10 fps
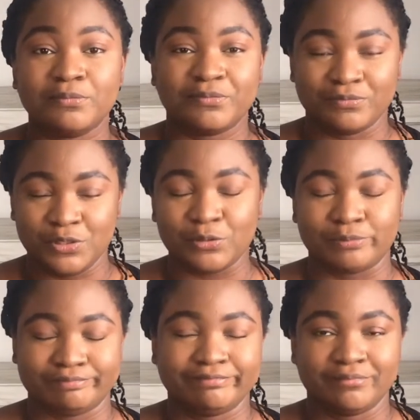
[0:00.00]
you know,
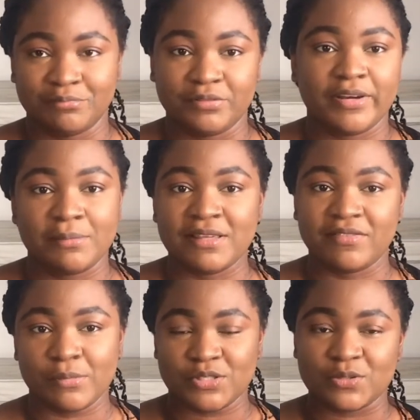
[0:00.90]
preferably
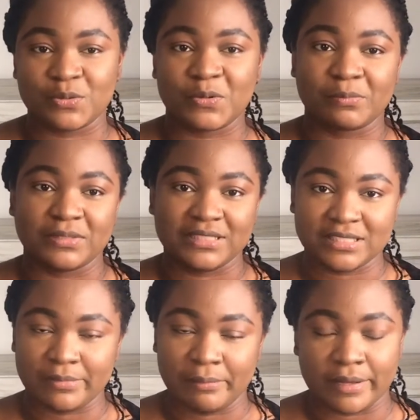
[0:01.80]
pharmaceutical company, since
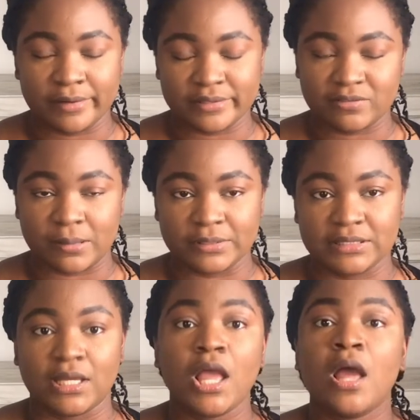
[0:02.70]
my background is
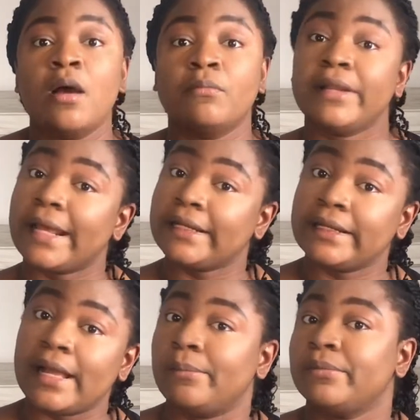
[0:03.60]
pharmacy. But that didn't
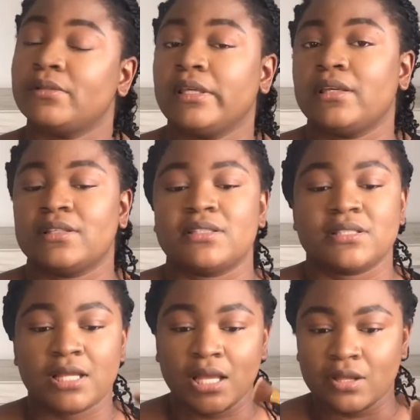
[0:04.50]
happen because
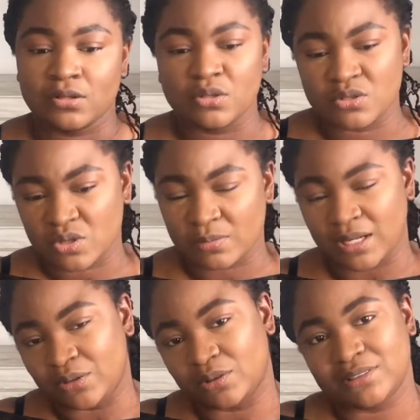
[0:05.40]
those jobs are
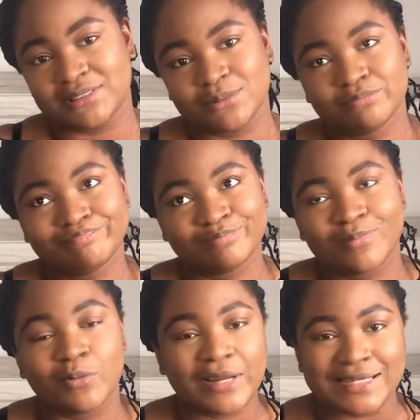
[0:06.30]
not
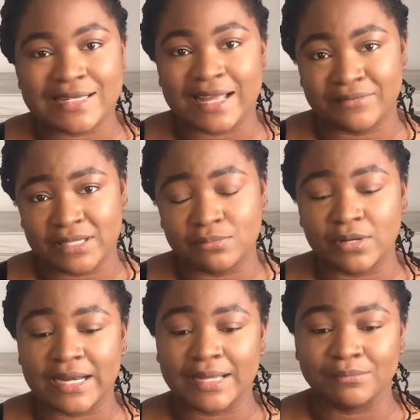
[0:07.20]
readily available.
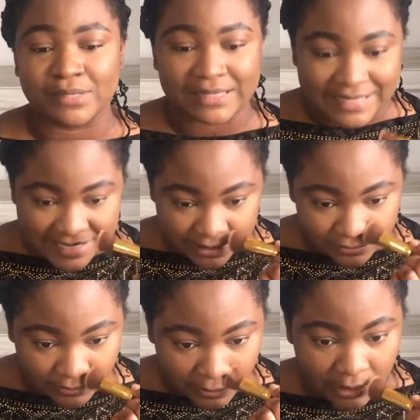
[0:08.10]
And I believe,
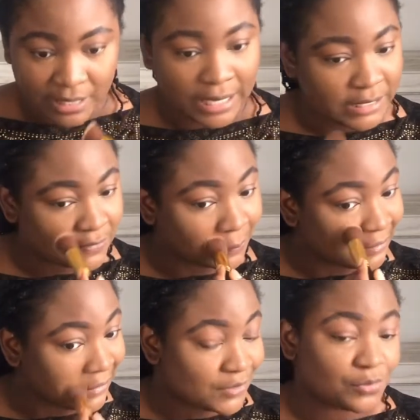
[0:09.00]
at least from the
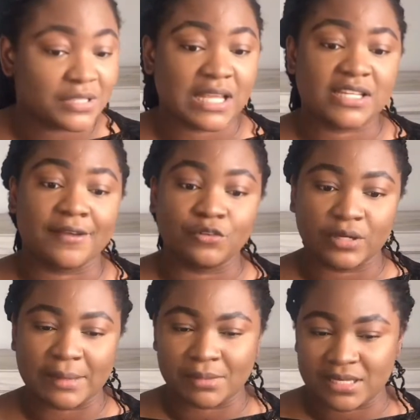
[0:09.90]
little research I've done,
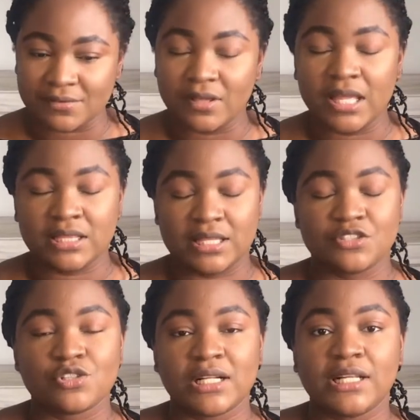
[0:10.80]
I believe there's
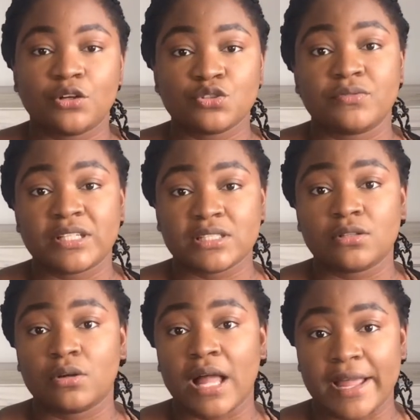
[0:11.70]
usually a lot of
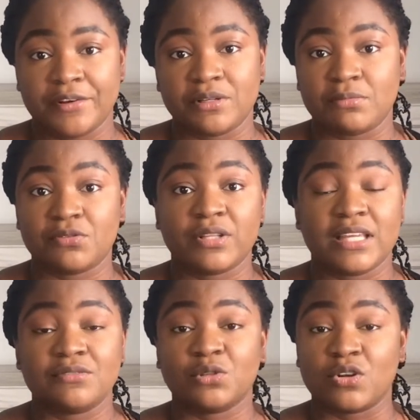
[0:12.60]
internal hiring before they
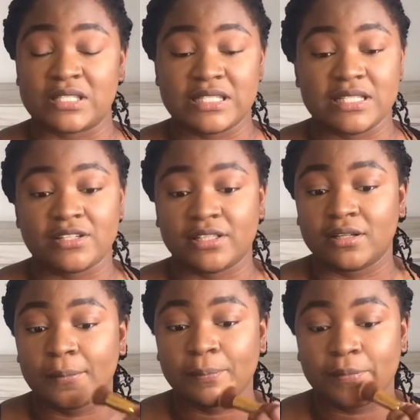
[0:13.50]
even consider,
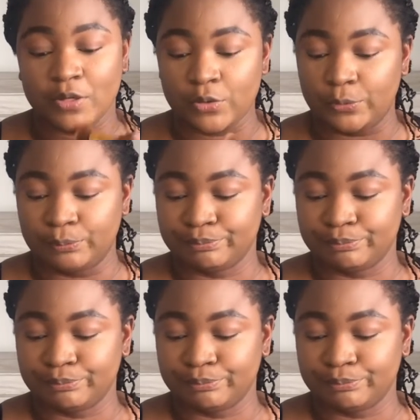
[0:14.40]
you know,